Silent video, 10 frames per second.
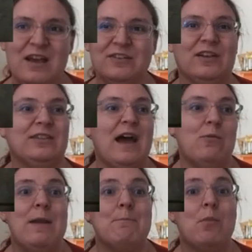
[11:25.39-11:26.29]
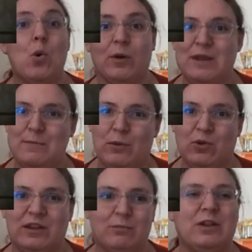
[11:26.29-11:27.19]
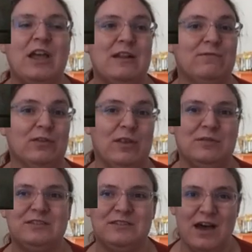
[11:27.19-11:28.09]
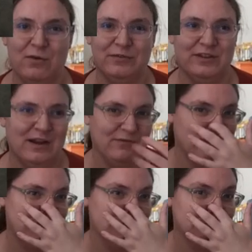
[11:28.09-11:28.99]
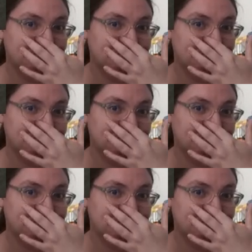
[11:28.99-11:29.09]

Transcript: so that that way more people can play it for themselves and everything